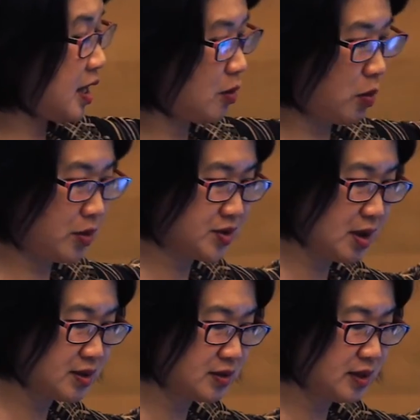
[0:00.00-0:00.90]

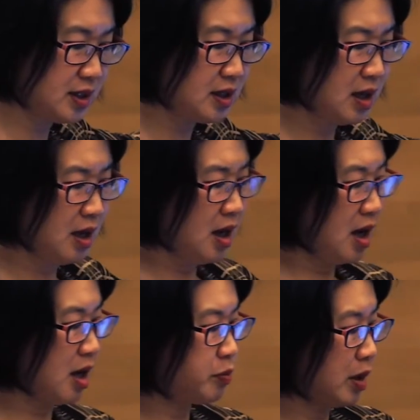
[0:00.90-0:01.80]
horizontally,
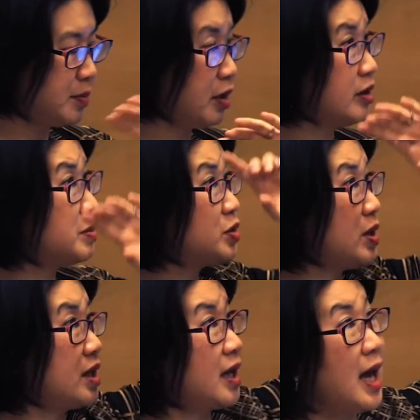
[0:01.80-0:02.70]
primarily
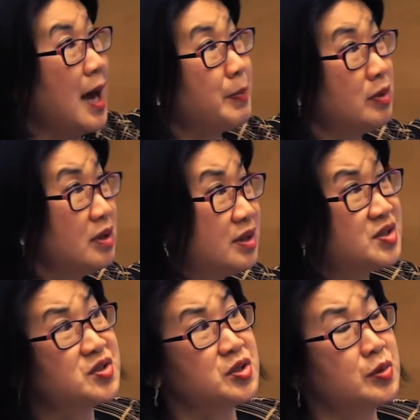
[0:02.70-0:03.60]
between the
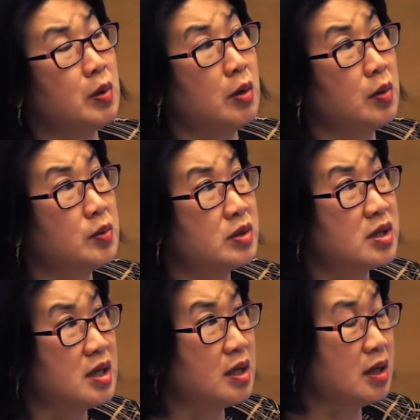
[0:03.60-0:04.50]
capitalists who owned
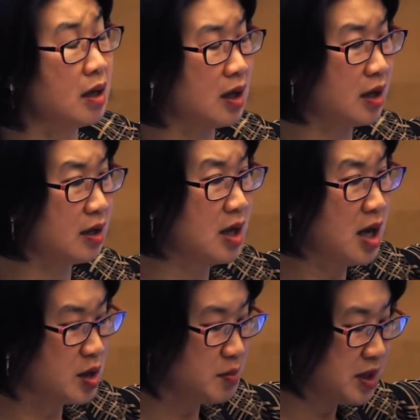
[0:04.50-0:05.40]
the
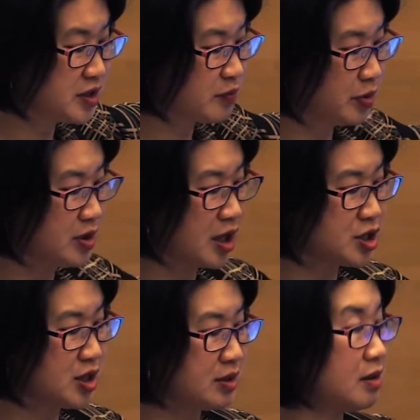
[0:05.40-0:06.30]
means of
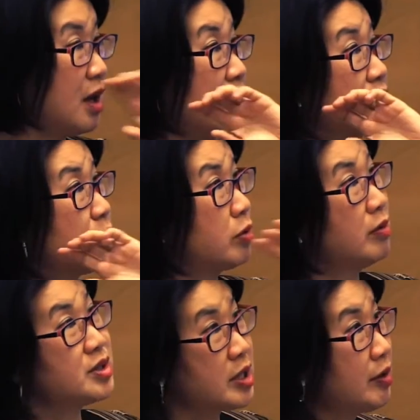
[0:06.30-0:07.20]
production and the
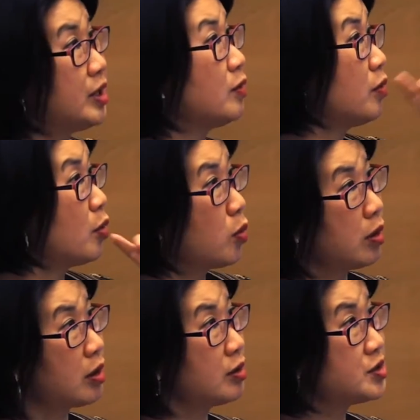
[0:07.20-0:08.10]
proletariat or the
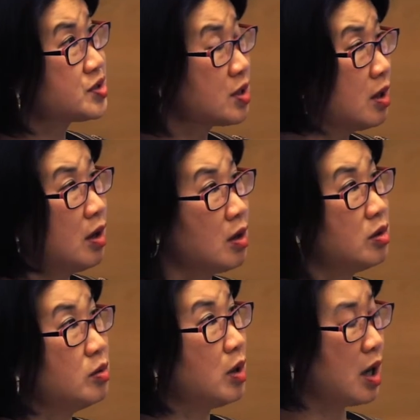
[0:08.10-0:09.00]
workers
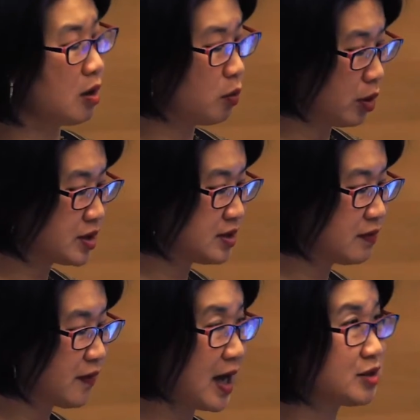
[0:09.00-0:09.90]
who worked in the
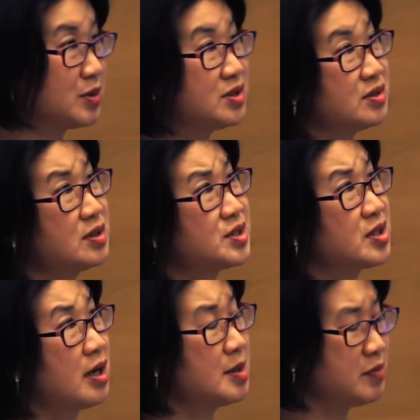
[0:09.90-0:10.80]
factories at this
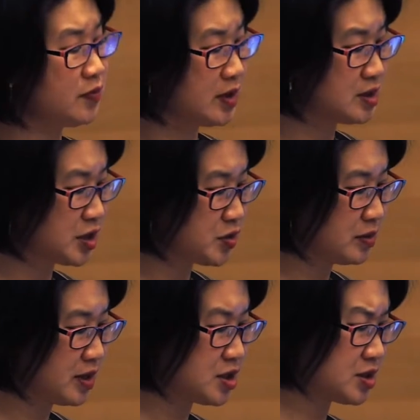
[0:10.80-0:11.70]
time of
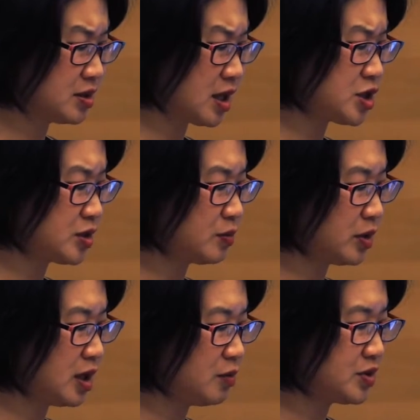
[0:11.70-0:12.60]
industrialization when
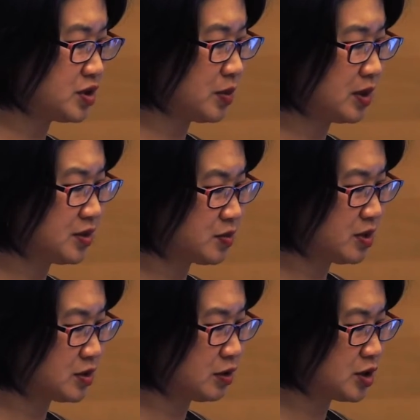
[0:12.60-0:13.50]
he was doing his
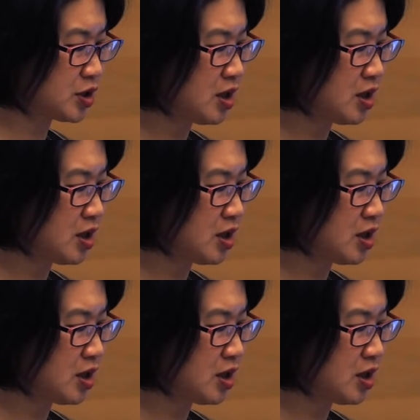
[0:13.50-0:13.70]
research.